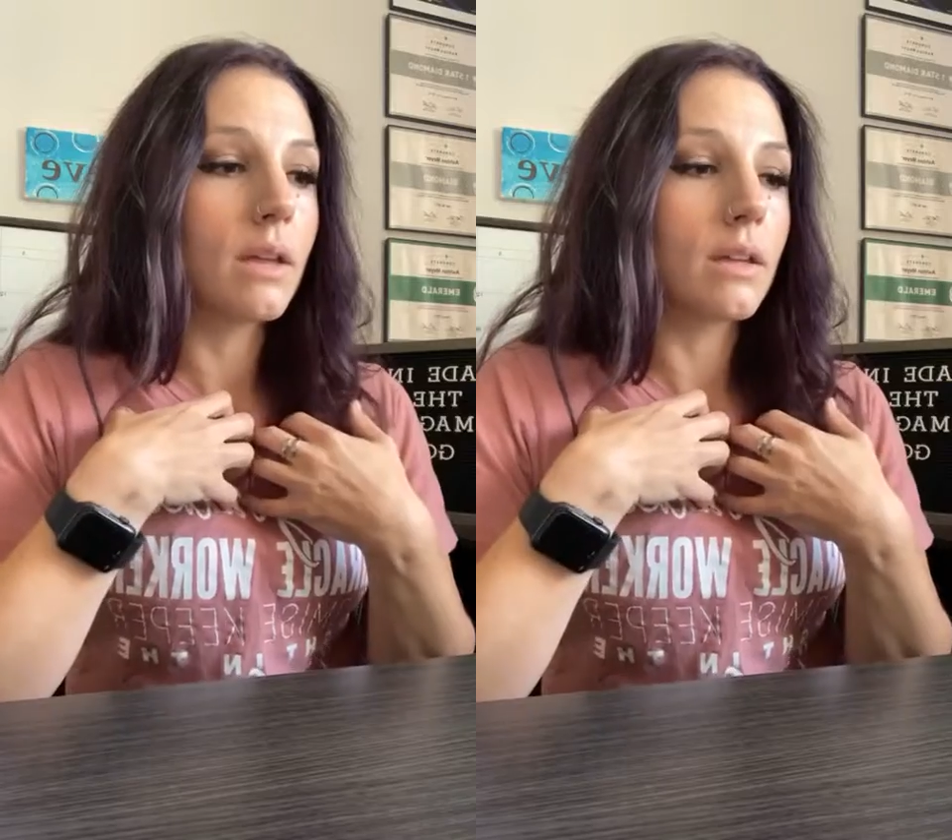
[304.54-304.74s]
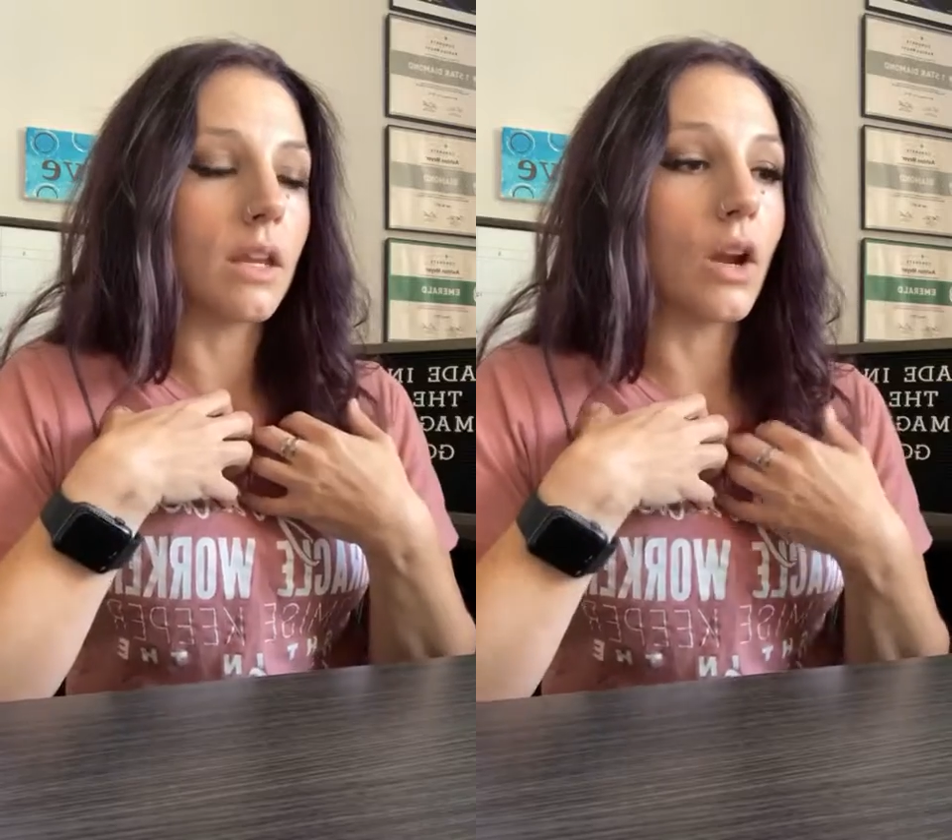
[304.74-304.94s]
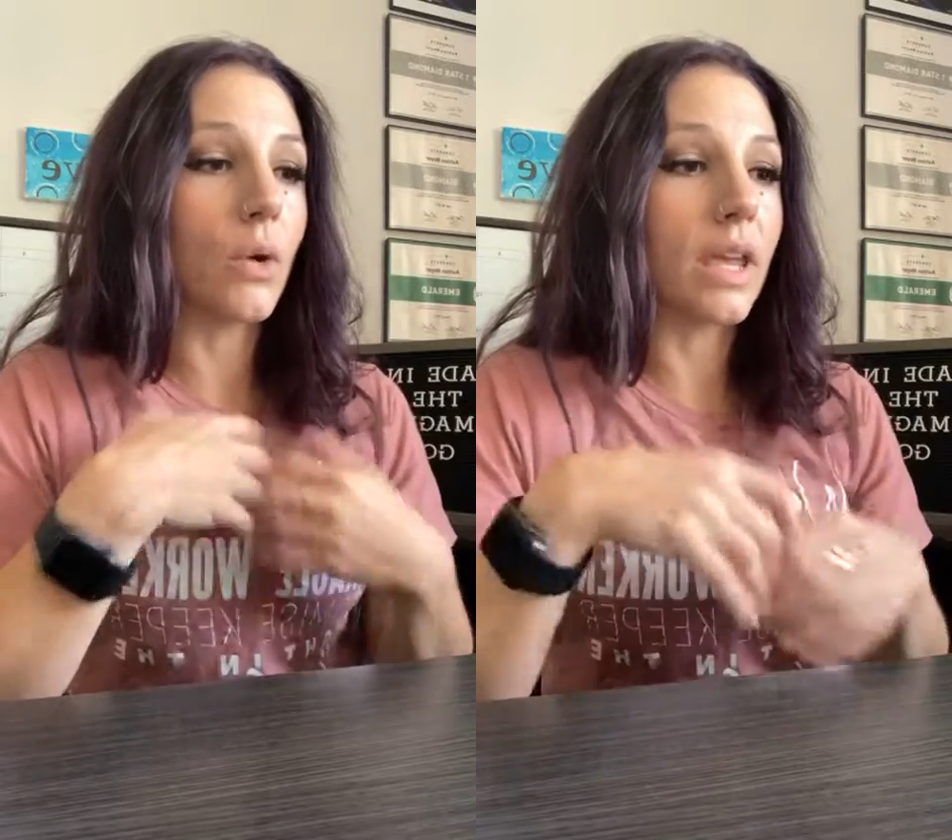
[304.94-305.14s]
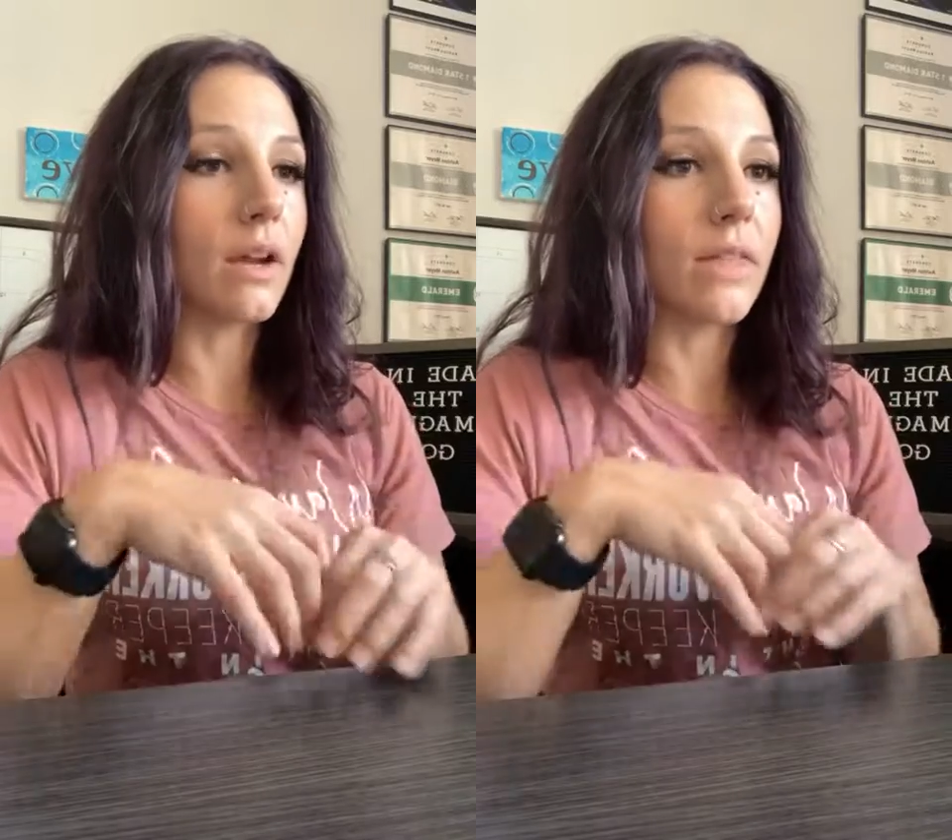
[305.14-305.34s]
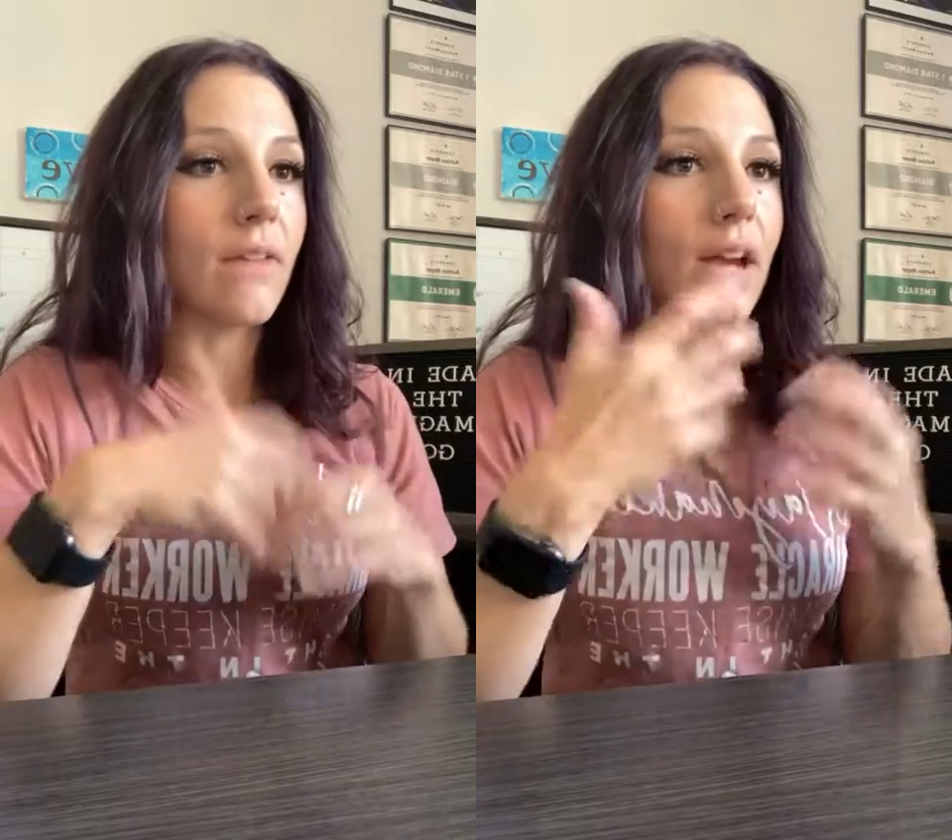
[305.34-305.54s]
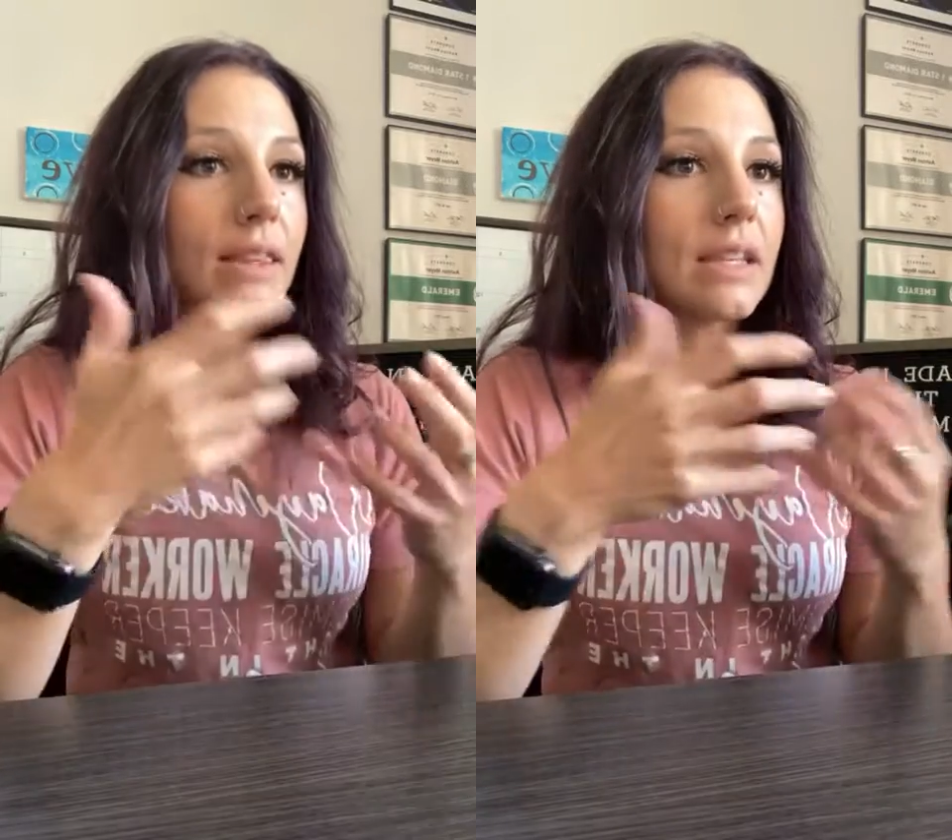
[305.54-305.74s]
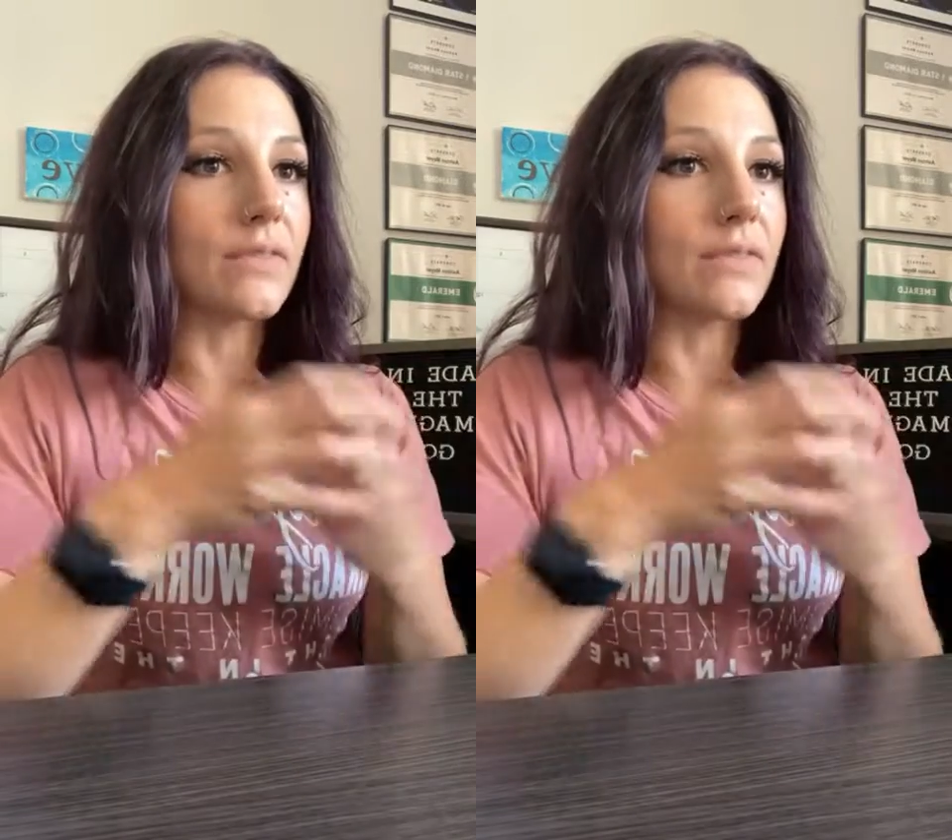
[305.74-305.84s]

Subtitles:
know, here they've got these